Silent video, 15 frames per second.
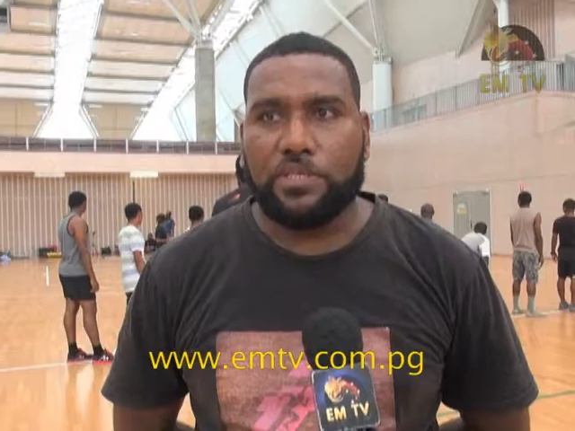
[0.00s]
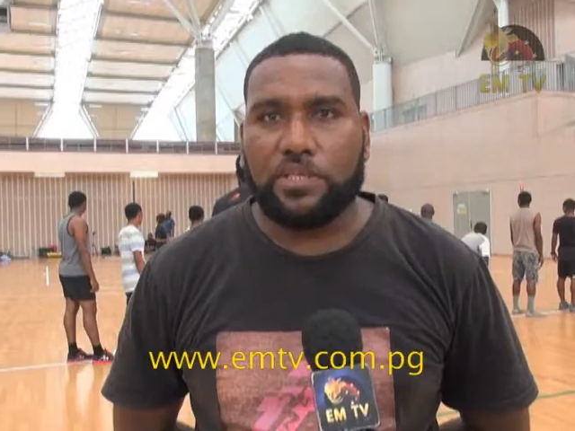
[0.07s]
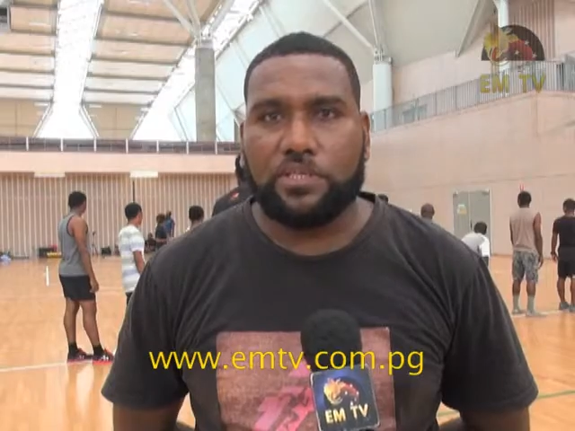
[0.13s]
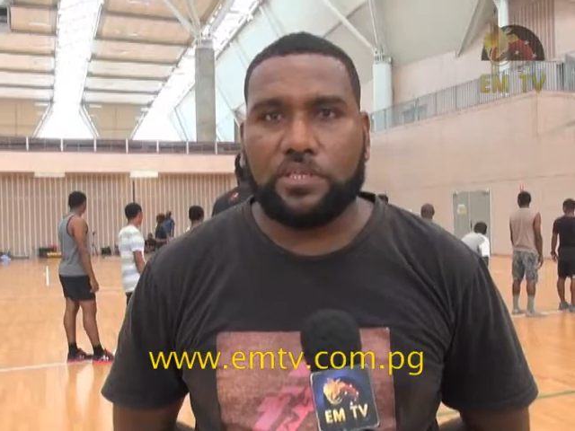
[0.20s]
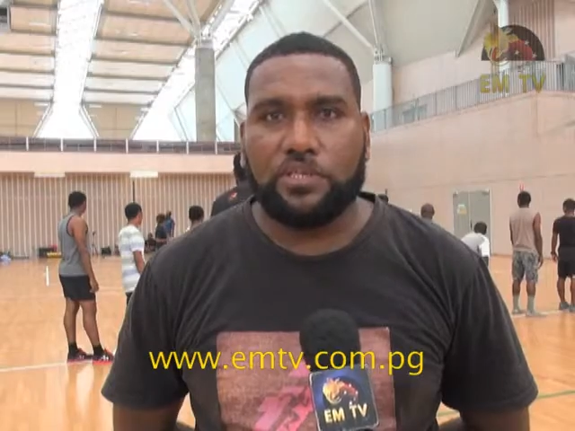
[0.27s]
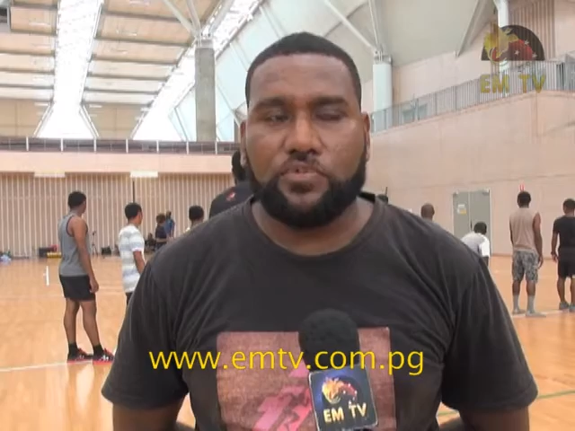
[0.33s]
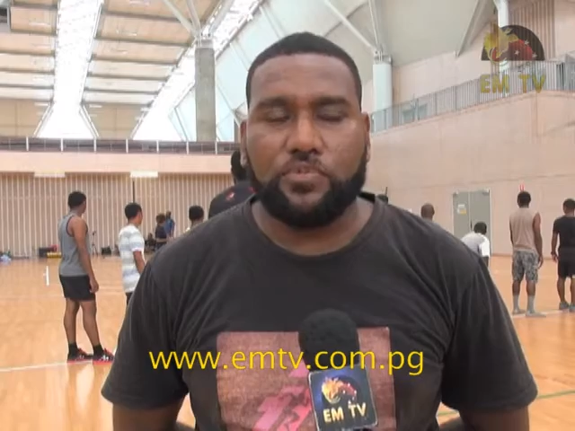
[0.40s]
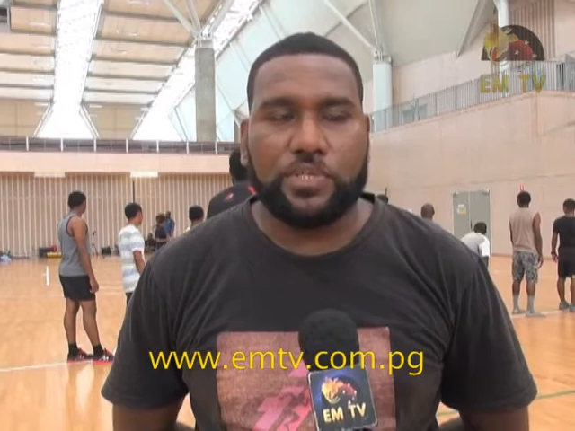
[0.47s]

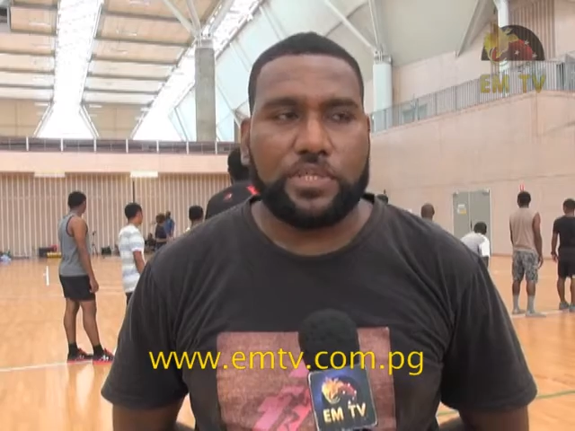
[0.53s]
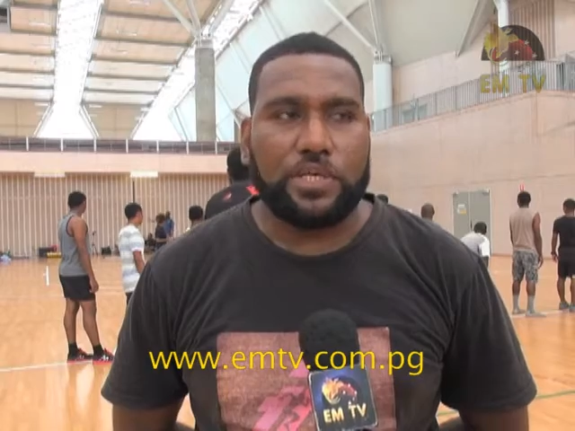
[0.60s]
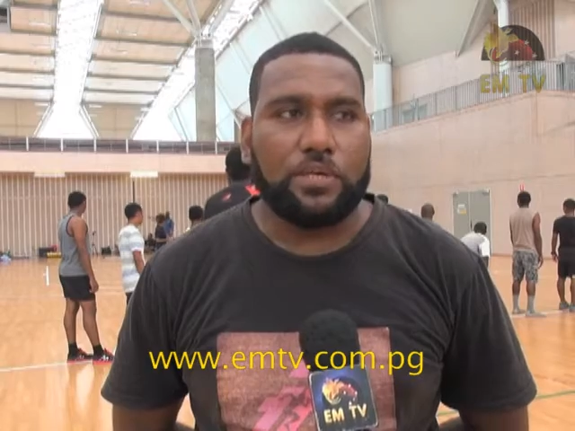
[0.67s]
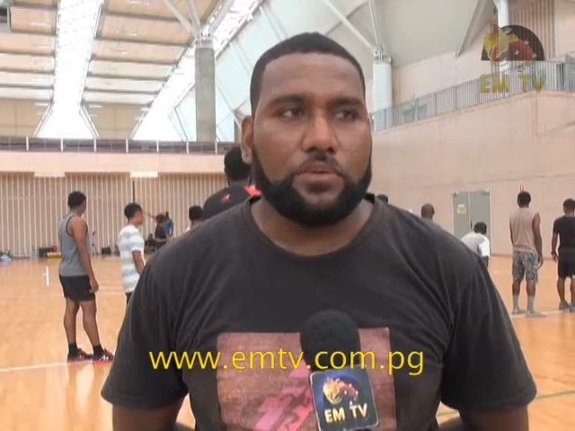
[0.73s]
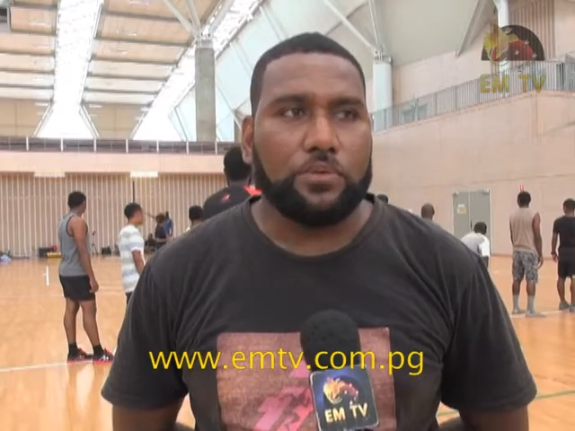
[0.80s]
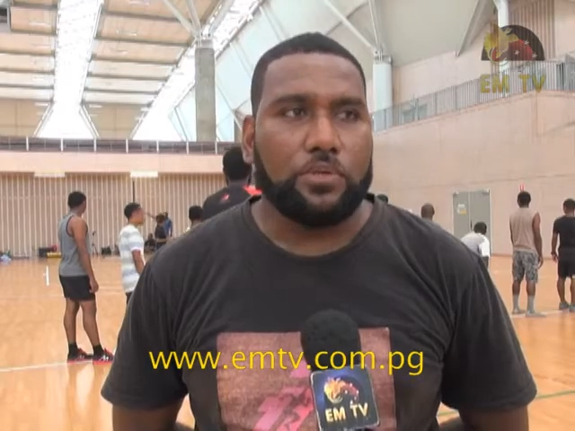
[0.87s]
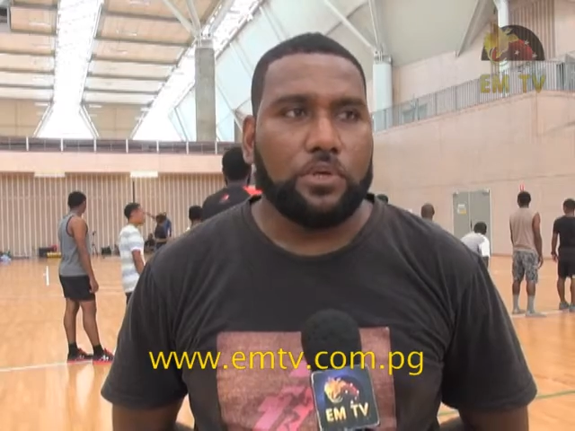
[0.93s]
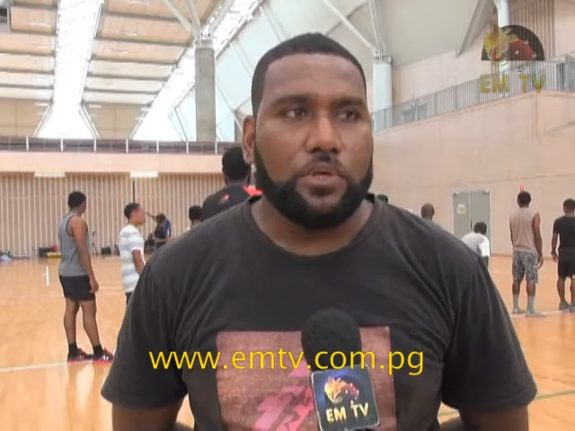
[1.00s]
testing
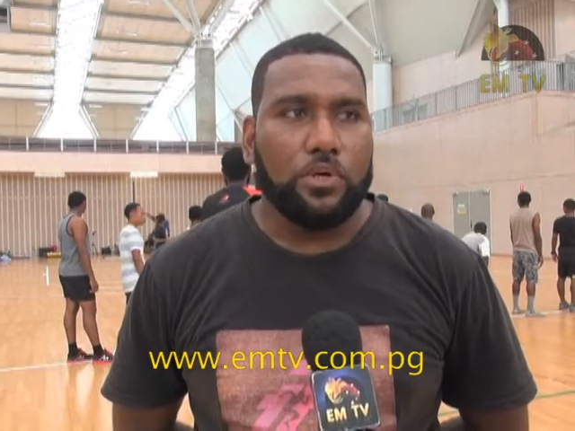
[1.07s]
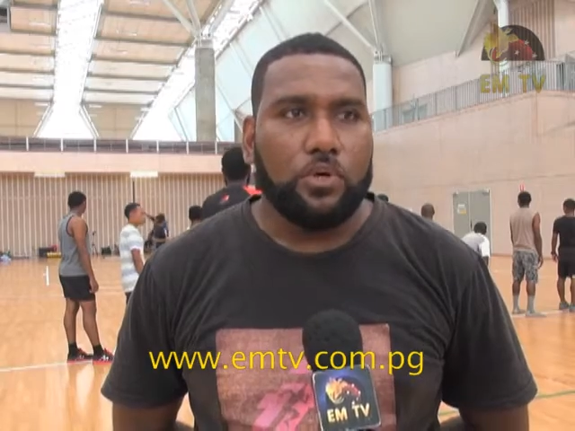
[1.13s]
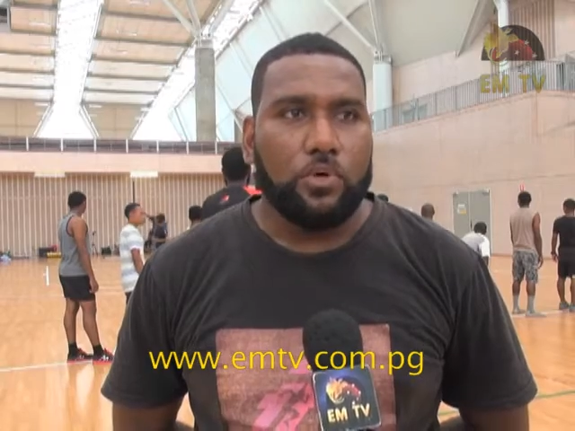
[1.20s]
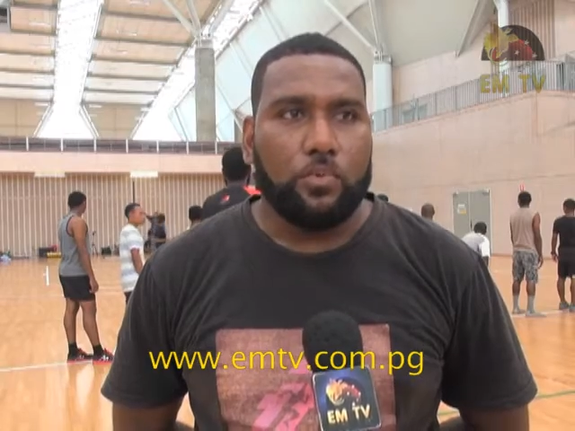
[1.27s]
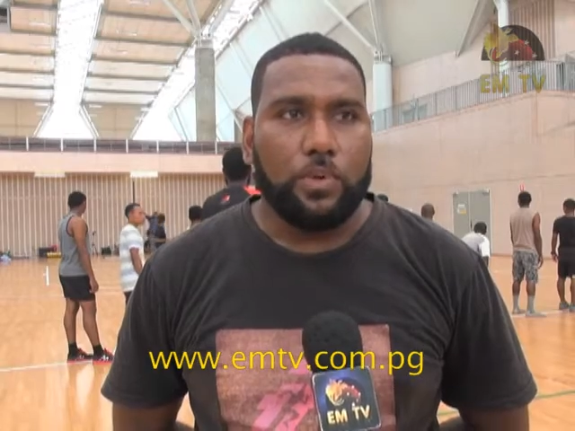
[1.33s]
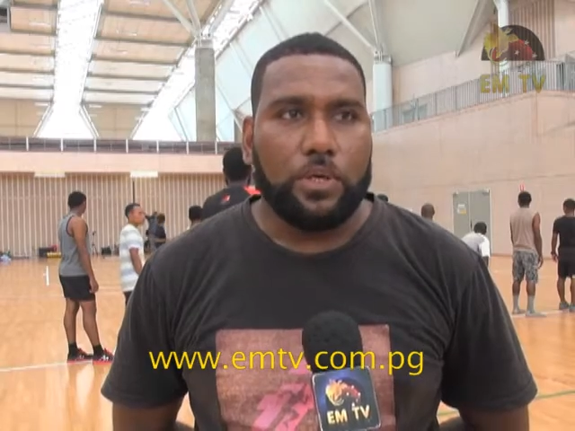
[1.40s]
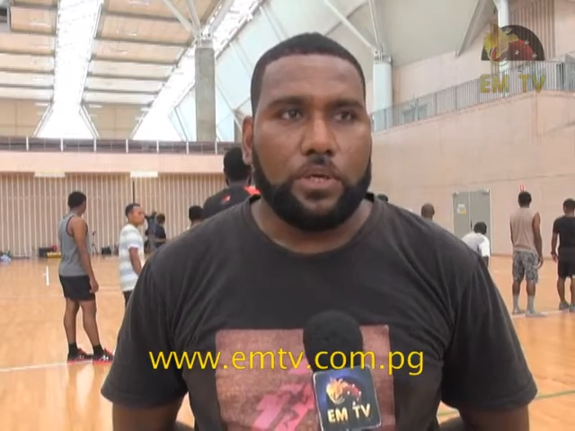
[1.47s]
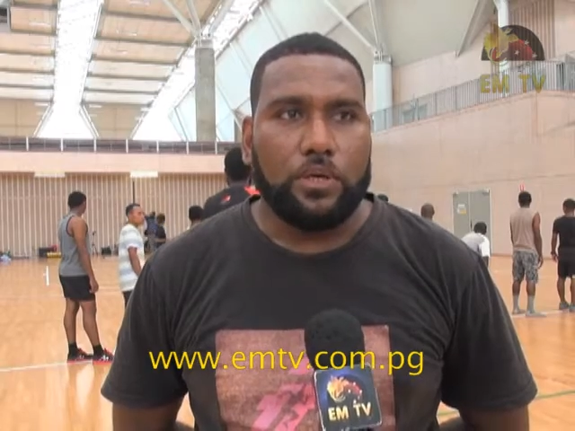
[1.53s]
results,
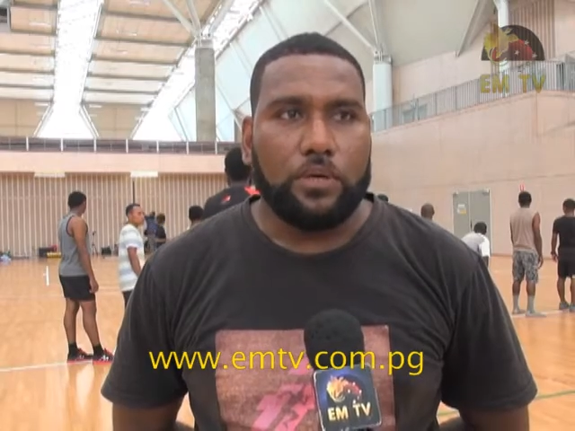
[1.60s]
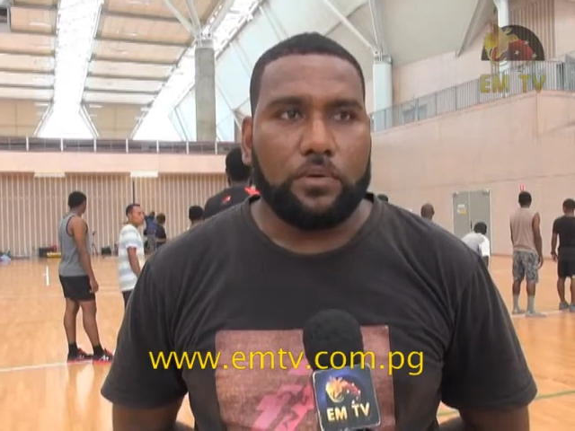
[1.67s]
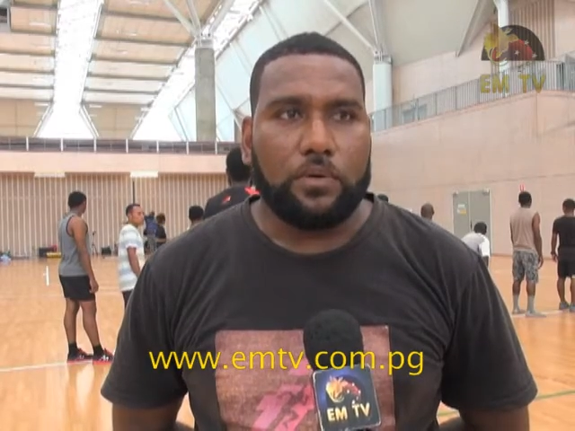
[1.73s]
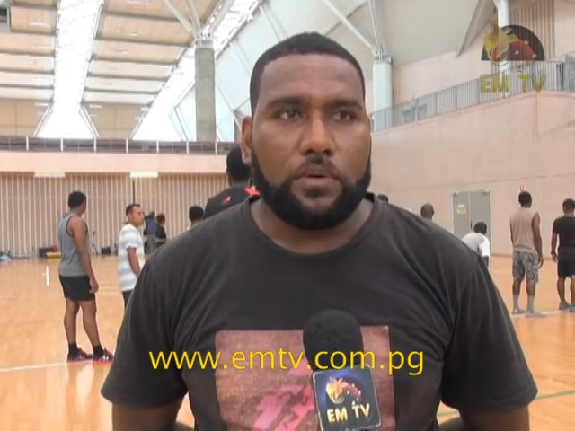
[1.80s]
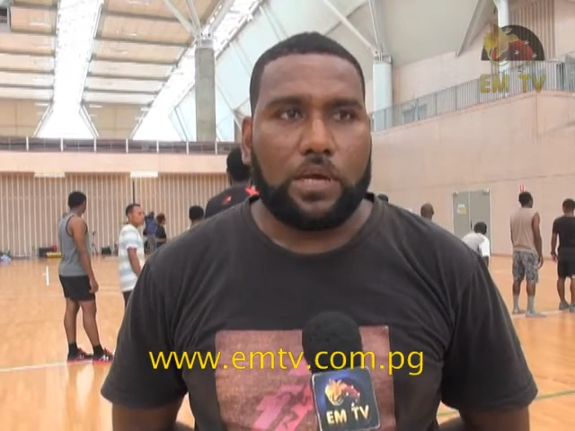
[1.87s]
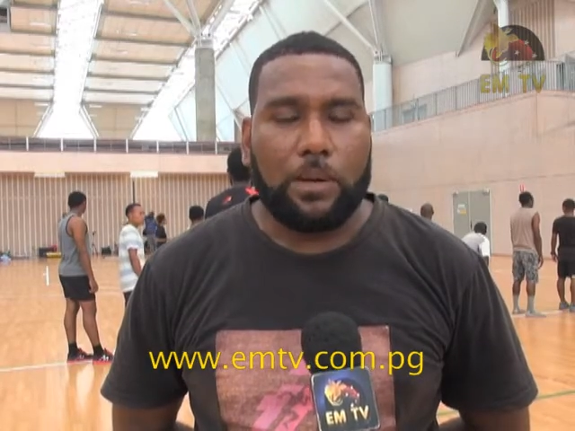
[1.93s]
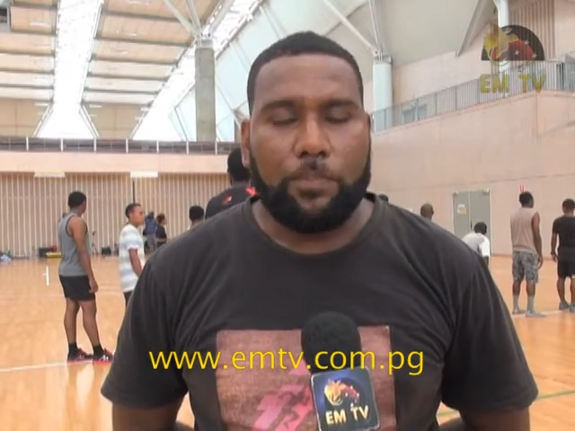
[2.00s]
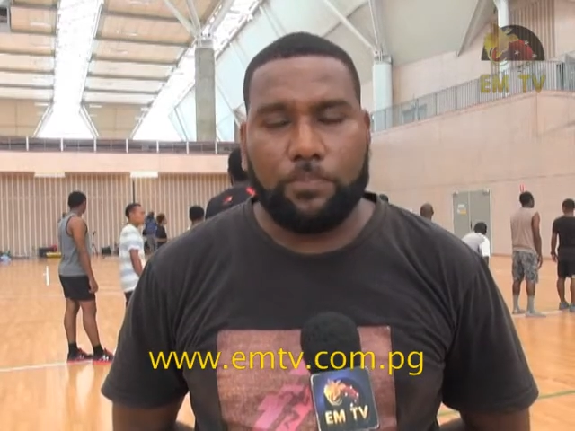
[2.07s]
will
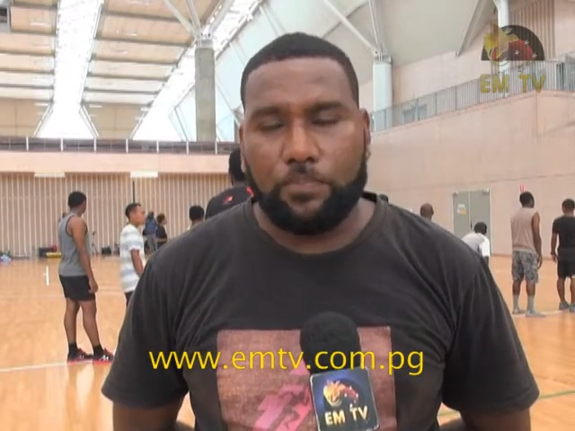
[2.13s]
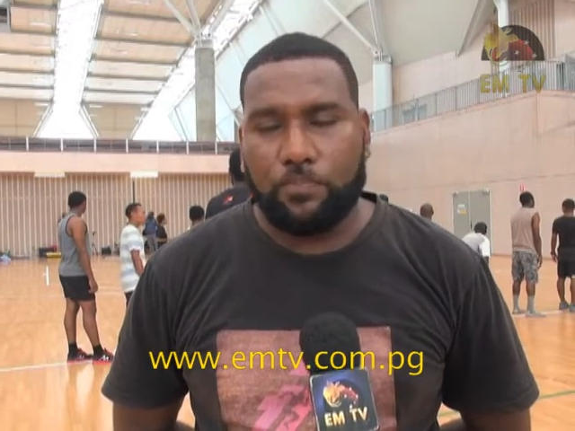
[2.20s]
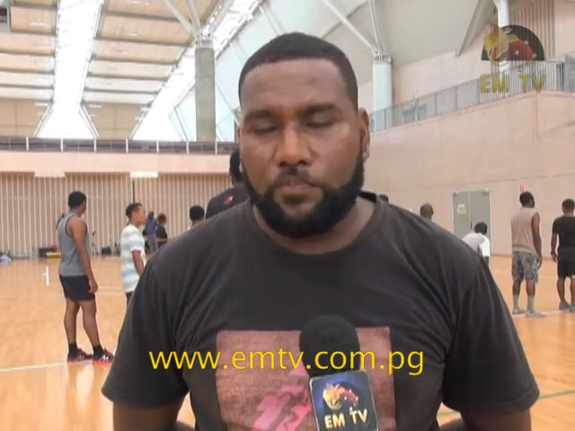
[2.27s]
have